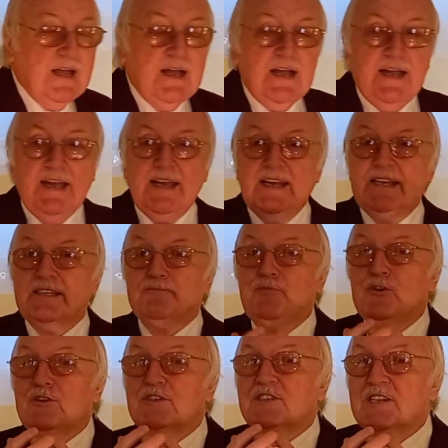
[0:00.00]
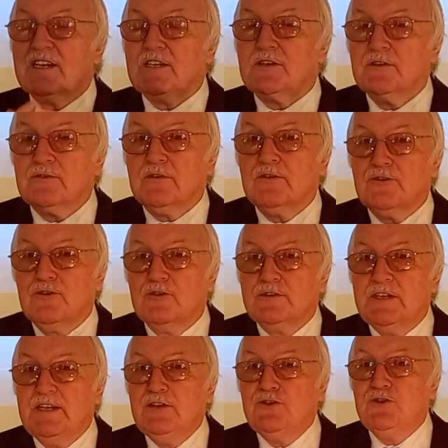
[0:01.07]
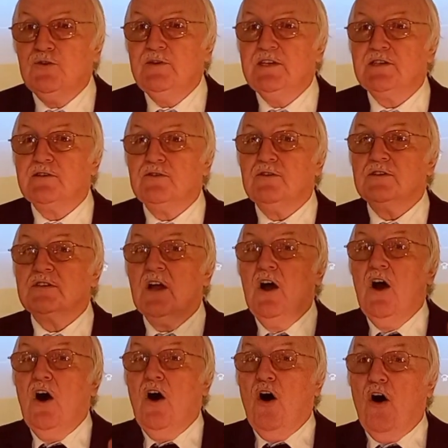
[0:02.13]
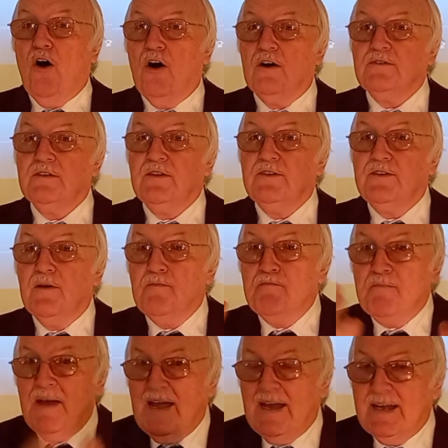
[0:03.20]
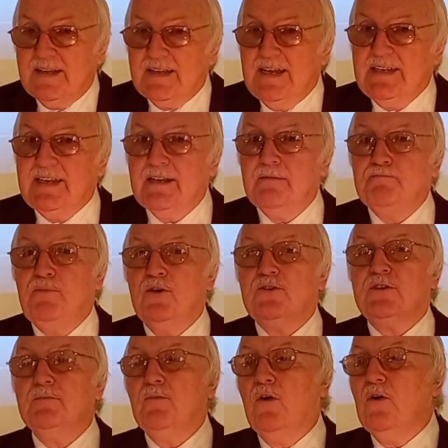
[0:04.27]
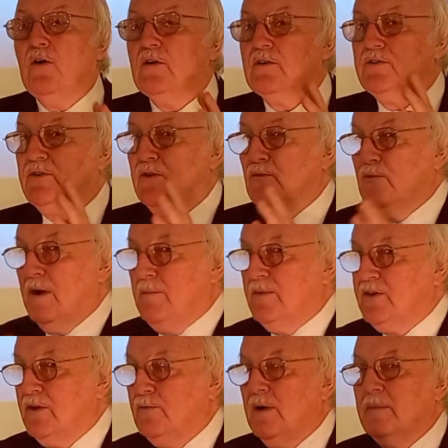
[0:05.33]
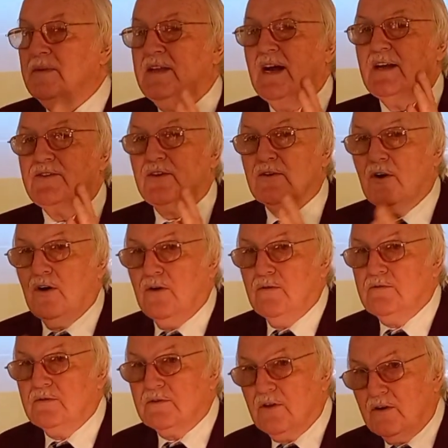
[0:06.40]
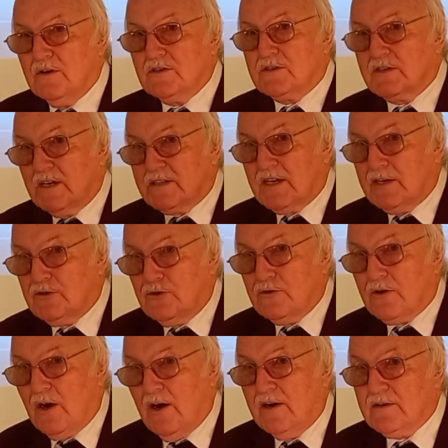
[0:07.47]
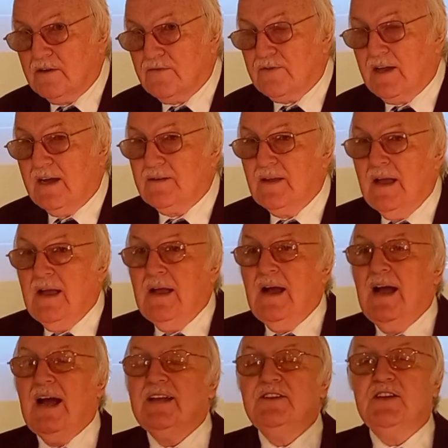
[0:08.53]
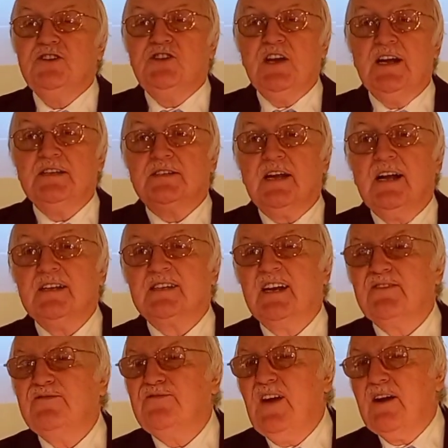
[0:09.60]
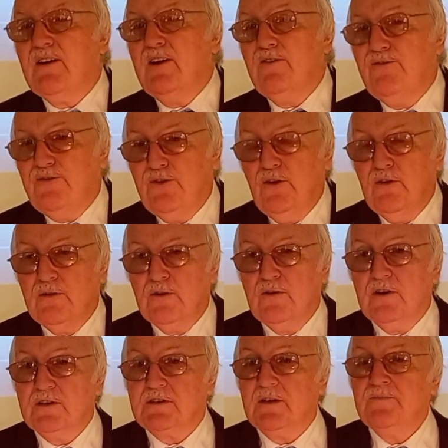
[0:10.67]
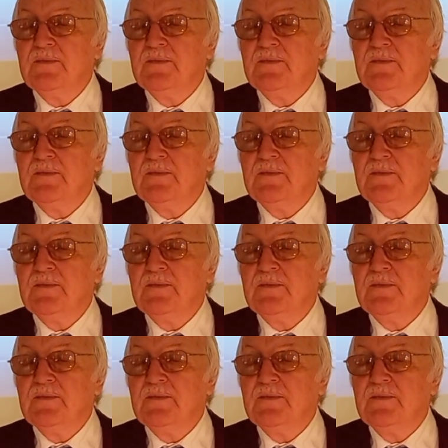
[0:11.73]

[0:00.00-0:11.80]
He put 613 Jewish laws on the men. He didn't put them all on the women. The women had their own laws that they took out of that. And the Gentiles had very few laws.